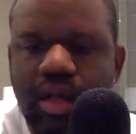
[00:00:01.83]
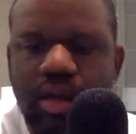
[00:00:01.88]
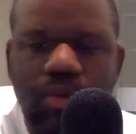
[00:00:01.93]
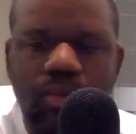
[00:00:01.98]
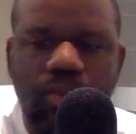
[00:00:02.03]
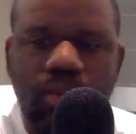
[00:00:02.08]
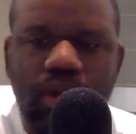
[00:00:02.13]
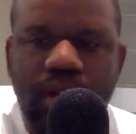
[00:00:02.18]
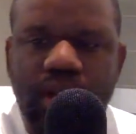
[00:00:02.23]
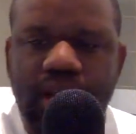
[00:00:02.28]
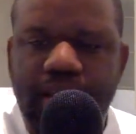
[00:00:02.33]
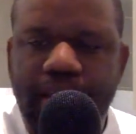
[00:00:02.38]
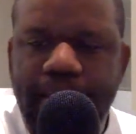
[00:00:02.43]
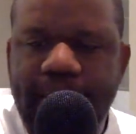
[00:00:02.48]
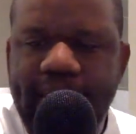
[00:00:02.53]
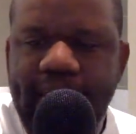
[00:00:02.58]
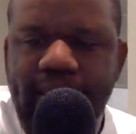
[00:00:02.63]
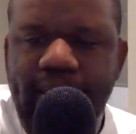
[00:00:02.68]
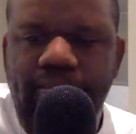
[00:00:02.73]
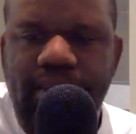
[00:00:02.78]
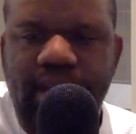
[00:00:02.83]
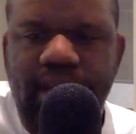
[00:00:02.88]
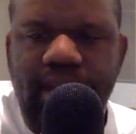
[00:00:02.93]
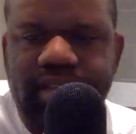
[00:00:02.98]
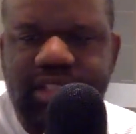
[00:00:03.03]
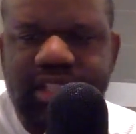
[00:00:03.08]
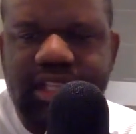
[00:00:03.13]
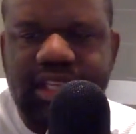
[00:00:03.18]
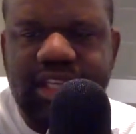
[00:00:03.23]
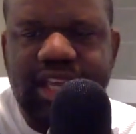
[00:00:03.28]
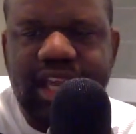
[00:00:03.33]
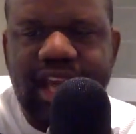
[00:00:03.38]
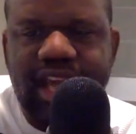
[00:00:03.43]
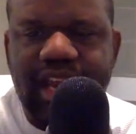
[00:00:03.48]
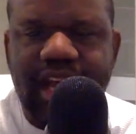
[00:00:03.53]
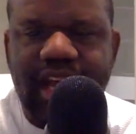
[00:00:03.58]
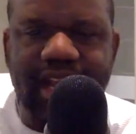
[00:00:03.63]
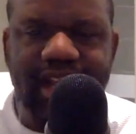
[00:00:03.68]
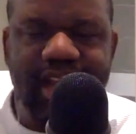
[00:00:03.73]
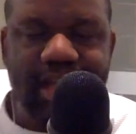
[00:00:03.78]
Welcome back, brothers, to yet
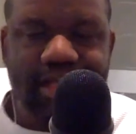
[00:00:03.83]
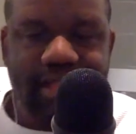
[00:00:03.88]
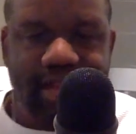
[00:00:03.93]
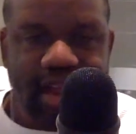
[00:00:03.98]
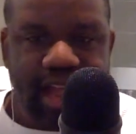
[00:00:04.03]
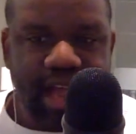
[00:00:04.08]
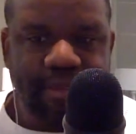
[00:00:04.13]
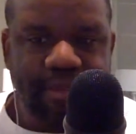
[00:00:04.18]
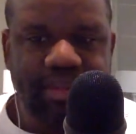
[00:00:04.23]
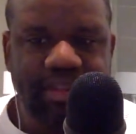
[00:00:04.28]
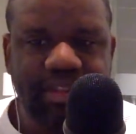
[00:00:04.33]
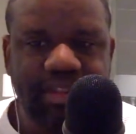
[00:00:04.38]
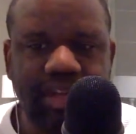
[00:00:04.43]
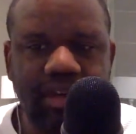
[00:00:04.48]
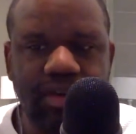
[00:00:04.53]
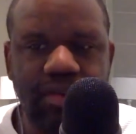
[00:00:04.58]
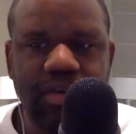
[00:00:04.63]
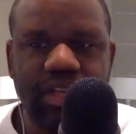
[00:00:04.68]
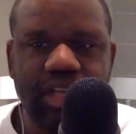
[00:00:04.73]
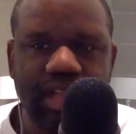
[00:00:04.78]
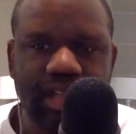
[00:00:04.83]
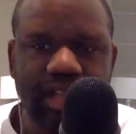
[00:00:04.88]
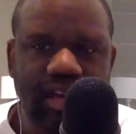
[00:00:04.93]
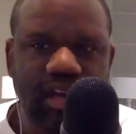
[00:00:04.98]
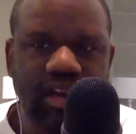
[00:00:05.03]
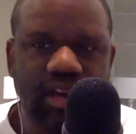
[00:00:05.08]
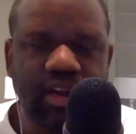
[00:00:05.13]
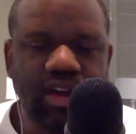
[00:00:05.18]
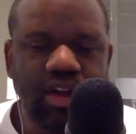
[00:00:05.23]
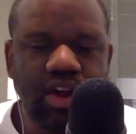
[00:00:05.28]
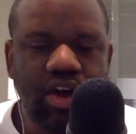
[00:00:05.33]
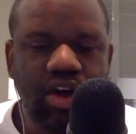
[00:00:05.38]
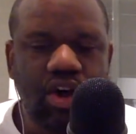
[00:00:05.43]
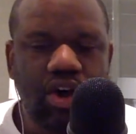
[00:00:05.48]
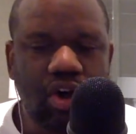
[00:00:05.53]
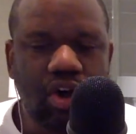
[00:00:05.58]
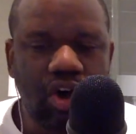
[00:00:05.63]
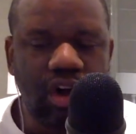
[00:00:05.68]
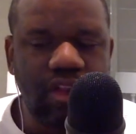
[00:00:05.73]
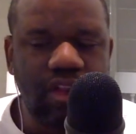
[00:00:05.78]
another episode here
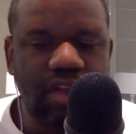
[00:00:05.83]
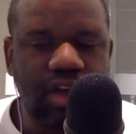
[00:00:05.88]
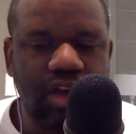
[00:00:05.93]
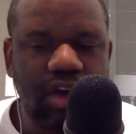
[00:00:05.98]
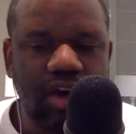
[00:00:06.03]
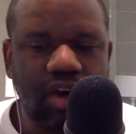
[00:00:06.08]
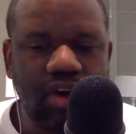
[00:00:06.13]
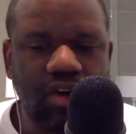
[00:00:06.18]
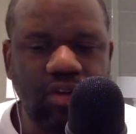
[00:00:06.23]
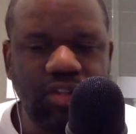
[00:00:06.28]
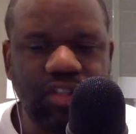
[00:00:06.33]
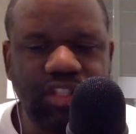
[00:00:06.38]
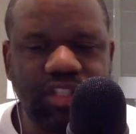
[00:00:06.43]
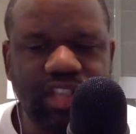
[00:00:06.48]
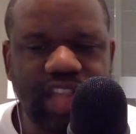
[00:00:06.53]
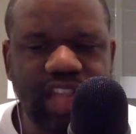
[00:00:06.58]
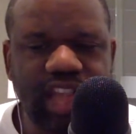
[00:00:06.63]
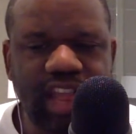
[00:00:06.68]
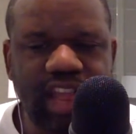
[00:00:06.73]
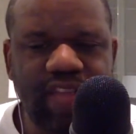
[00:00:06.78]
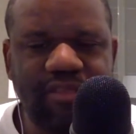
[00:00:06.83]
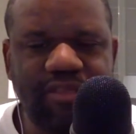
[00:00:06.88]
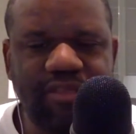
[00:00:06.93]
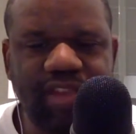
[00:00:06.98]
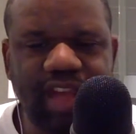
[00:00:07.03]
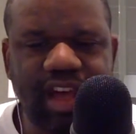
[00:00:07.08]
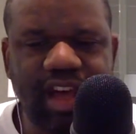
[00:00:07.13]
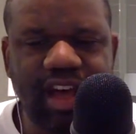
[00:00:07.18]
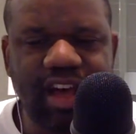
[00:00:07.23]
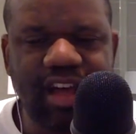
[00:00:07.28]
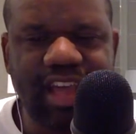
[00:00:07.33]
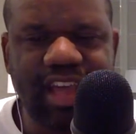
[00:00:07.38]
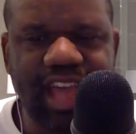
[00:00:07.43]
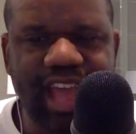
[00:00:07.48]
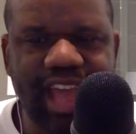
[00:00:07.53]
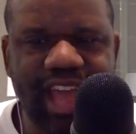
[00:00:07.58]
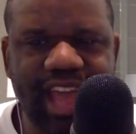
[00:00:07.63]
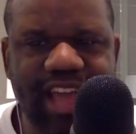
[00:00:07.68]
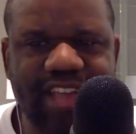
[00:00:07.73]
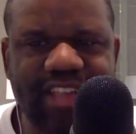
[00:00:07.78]
on the O'Shea
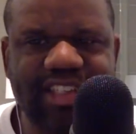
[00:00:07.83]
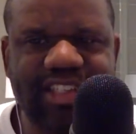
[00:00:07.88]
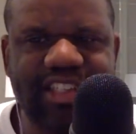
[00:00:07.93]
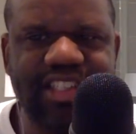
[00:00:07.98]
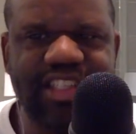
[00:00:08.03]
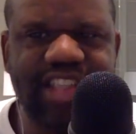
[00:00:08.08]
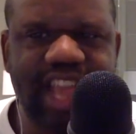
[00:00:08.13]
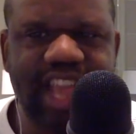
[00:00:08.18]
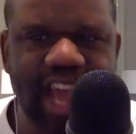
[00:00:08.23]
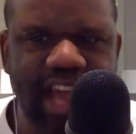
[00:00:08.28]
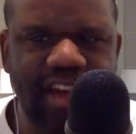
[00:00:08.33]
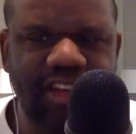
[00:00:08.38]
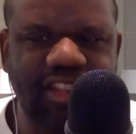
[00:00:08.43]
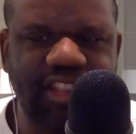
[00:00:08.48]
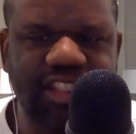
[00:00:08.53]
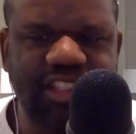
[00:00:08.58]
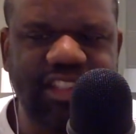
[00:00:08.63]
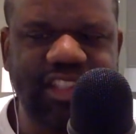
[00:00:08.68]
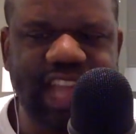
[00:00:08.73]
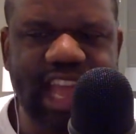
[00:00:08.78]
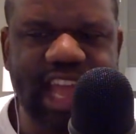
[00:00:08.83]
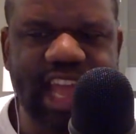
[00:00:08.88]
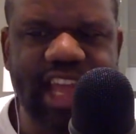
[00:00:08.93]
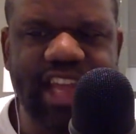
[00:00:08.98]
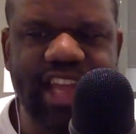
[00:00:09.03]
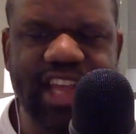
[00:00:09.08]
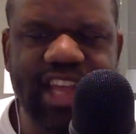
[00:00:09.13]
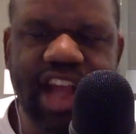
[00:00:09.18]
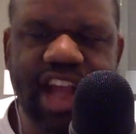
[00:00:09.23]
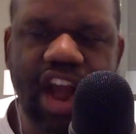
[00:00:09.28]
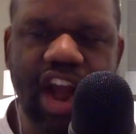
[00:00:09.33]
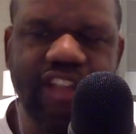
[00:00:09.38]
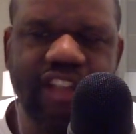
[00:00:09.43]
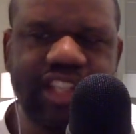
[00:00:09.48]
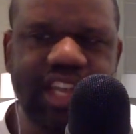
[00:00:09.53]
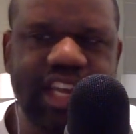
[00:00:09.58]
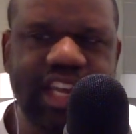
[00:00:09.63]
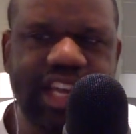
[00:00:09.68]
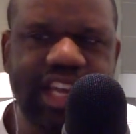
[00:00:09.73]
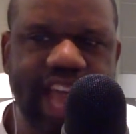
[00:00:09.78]
Vlogcast channel. Today, or
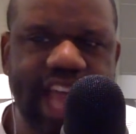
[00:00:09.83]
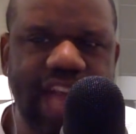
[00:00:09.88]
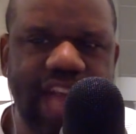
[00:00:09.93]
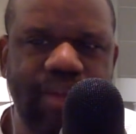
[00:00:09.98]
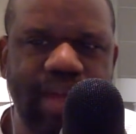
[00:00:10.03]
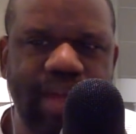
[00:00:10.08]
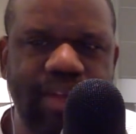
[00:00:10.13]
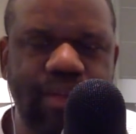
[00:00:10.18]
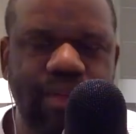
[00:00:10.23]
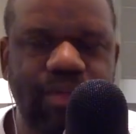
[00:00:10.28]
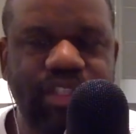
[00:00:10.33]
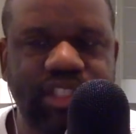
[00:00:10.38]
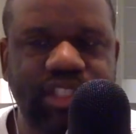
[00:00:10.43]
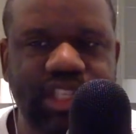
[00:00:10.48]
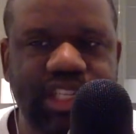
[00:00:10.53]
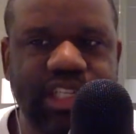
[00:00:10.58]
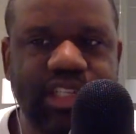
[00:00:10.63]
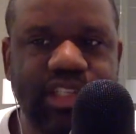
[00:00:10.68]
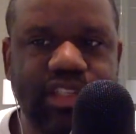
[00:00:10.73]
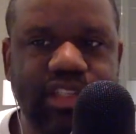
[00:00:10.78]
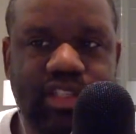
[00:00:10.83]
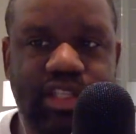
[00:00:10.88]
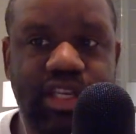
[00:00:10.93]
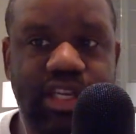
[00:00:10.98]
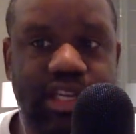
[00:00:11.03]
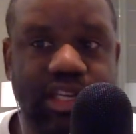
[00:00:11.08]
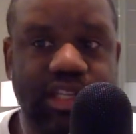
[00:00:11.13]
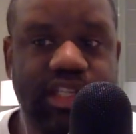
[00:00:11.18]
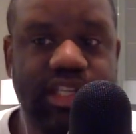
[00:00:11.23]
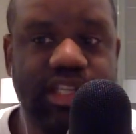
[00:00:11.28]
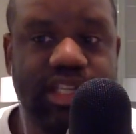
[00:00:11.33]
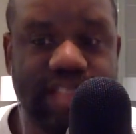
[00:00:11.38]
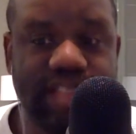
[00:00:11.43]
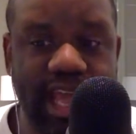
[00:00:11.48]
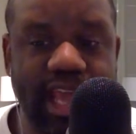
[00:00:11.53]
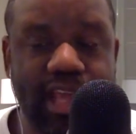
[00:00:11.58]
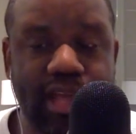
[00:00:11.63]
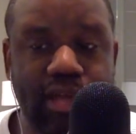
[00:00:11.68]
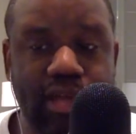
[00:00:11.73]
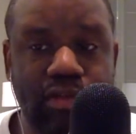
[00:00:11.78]
tonight, rather. Well, shit,
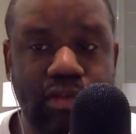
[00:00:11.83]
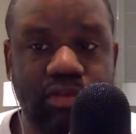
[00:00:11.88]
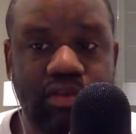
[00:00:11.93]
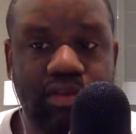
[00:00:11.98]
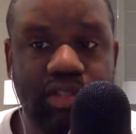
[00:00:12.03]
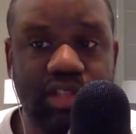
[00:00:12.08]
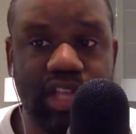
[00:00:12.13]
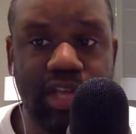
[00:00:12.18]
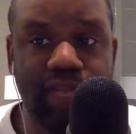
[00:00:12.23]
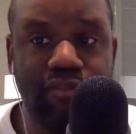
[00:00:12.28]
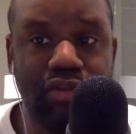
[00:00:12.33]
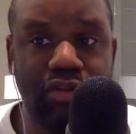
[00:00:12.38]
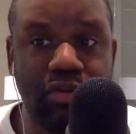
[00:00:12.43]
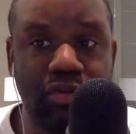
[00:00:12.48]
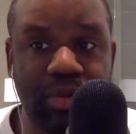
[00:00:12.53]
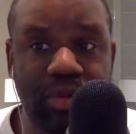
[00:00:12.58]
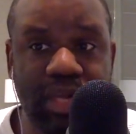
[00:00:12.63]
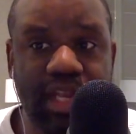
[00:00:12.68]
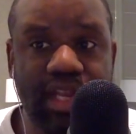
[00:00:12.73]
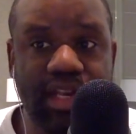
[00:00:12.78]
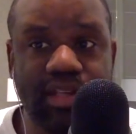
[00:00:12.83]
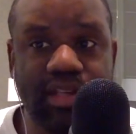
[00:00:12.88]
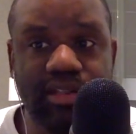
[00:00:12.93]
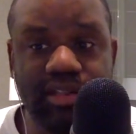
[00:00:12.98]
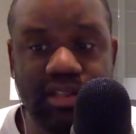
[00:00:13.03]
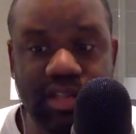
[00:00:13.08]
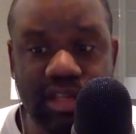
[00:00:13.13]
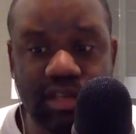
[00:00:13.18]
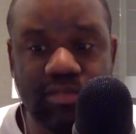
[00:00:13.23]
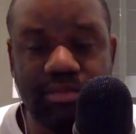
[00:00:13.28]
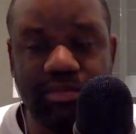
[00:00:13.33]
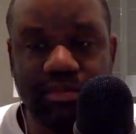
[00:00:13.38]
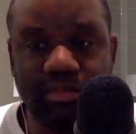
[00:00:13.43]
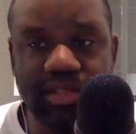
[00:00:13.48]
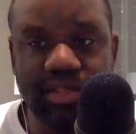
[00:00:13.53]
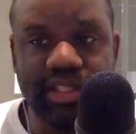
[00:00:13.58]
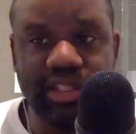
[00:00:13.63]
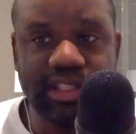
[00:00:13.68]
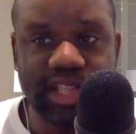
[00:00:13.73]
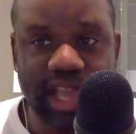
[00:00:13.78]
today, if you in, you know,
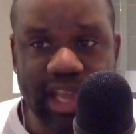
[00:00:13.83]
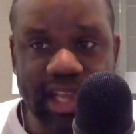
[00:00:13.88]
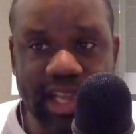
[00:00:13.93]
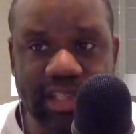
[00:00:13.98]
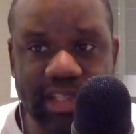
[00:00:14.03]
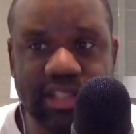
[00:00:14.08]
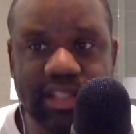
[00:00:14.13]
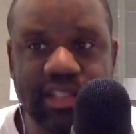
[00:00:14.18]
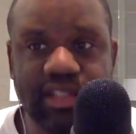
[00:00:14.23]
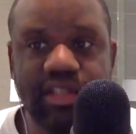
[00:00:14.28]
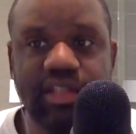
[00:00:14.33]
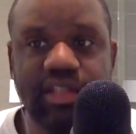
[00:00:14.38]
the States,